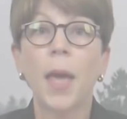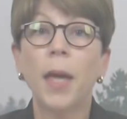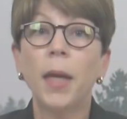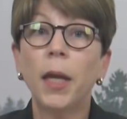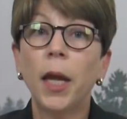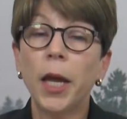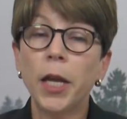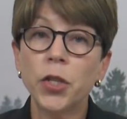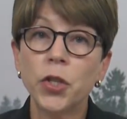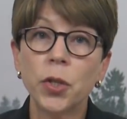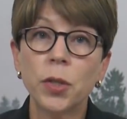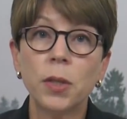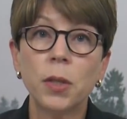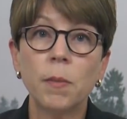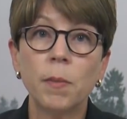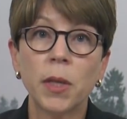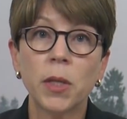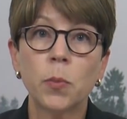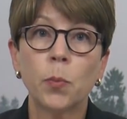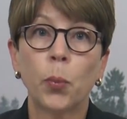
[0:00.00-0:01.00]
An agency
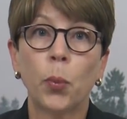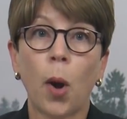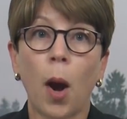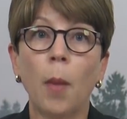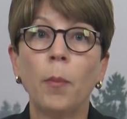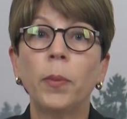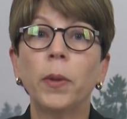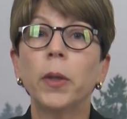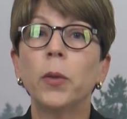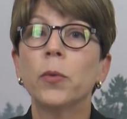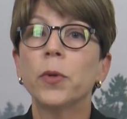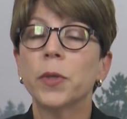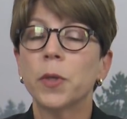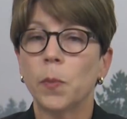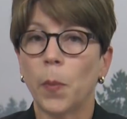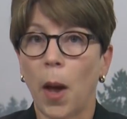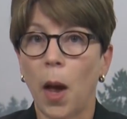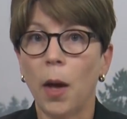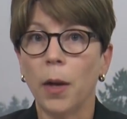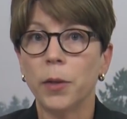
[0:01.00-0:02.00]
must promptly
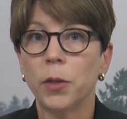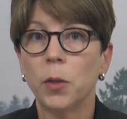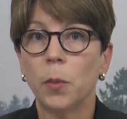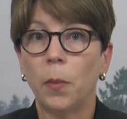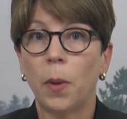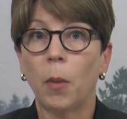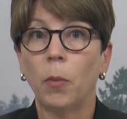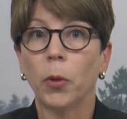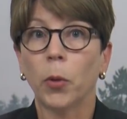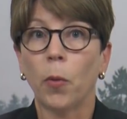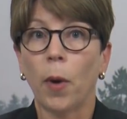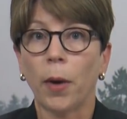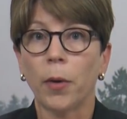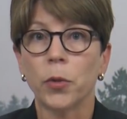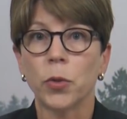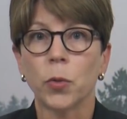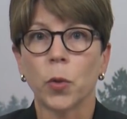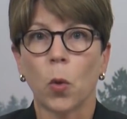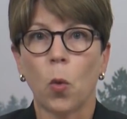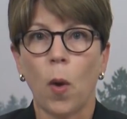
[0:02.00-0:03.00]
respond to public
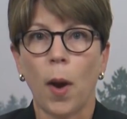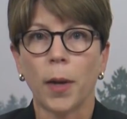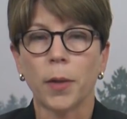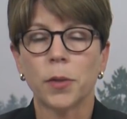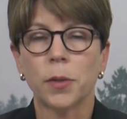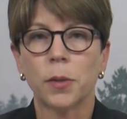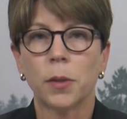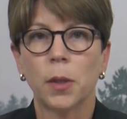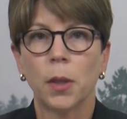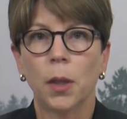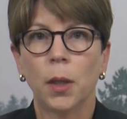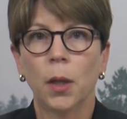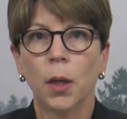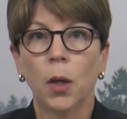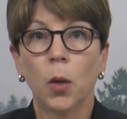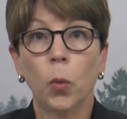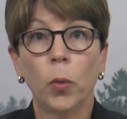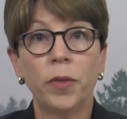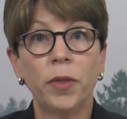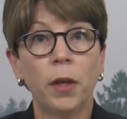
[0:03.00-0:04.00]
records requests.
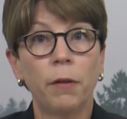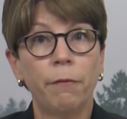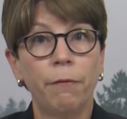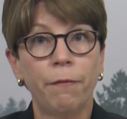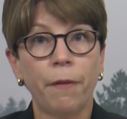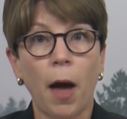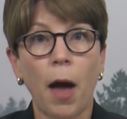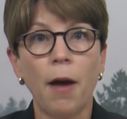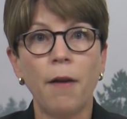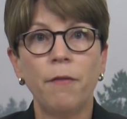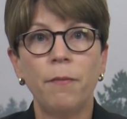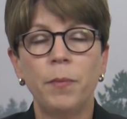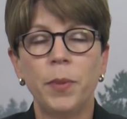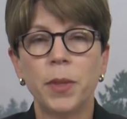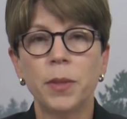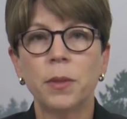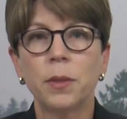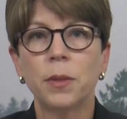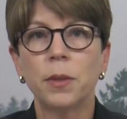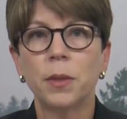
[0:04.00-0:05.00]
Within 5
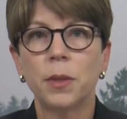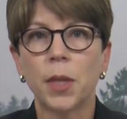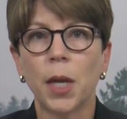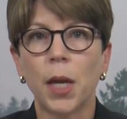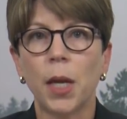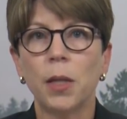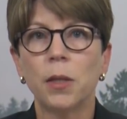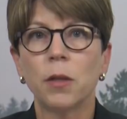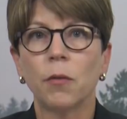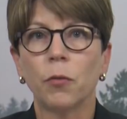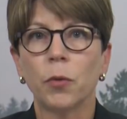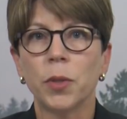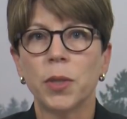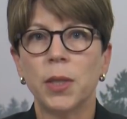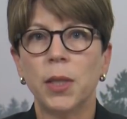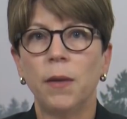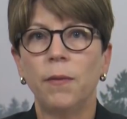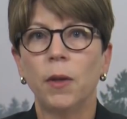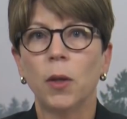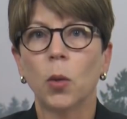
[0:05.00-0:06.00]
business days of
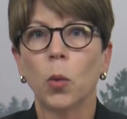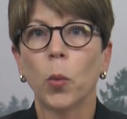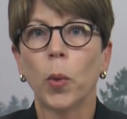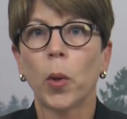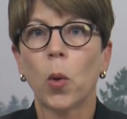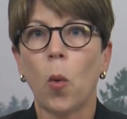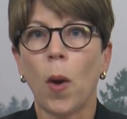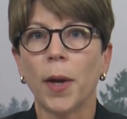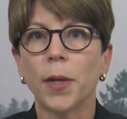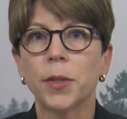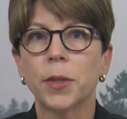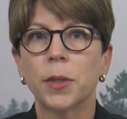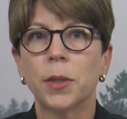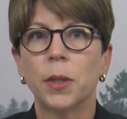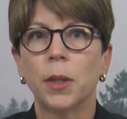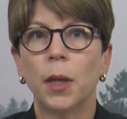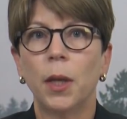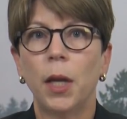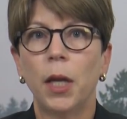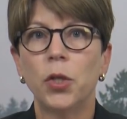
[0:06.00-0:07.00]
receiving a request,
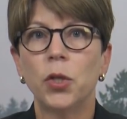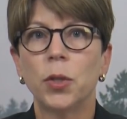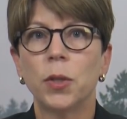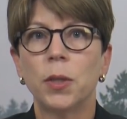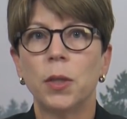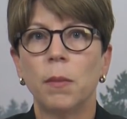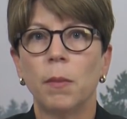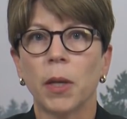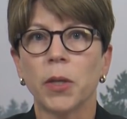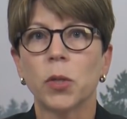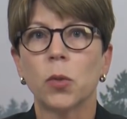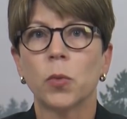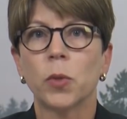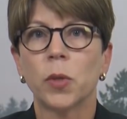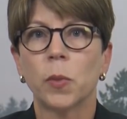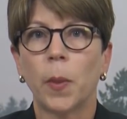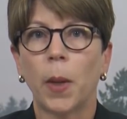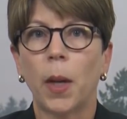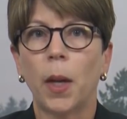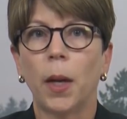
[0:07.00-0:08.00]
an agency must
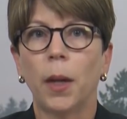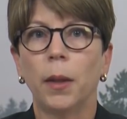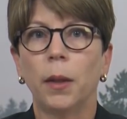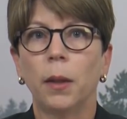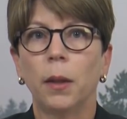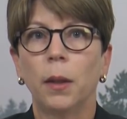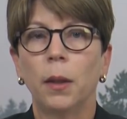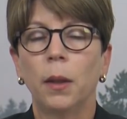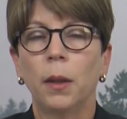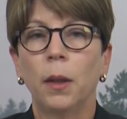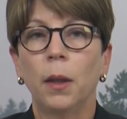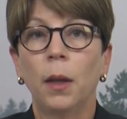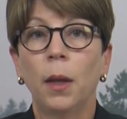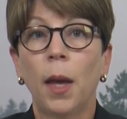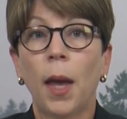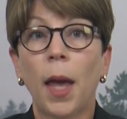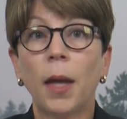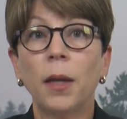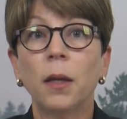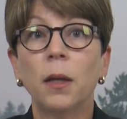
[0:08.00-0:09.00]
respond.
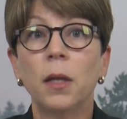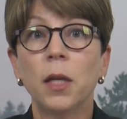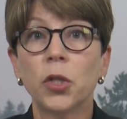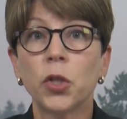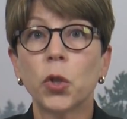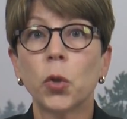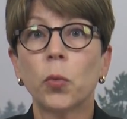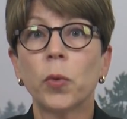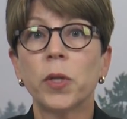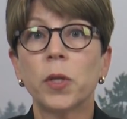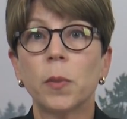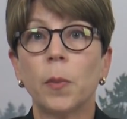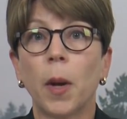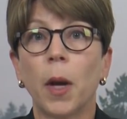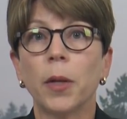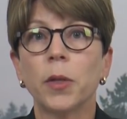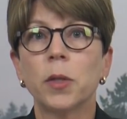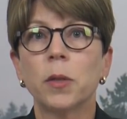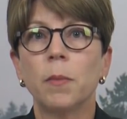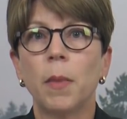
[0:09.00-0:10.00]
An initial
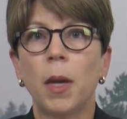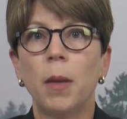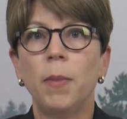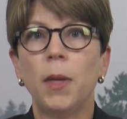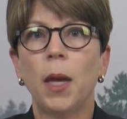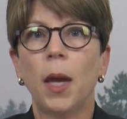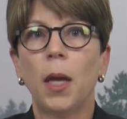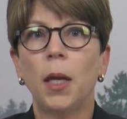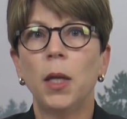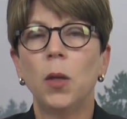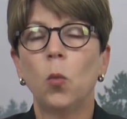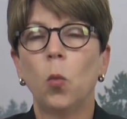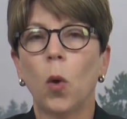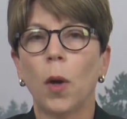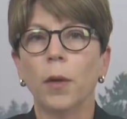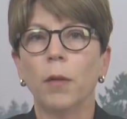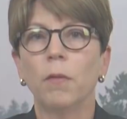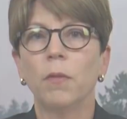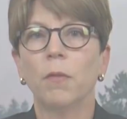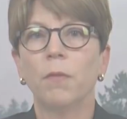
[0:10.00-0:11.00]
response may be any
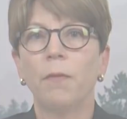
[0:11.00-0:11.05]
one of the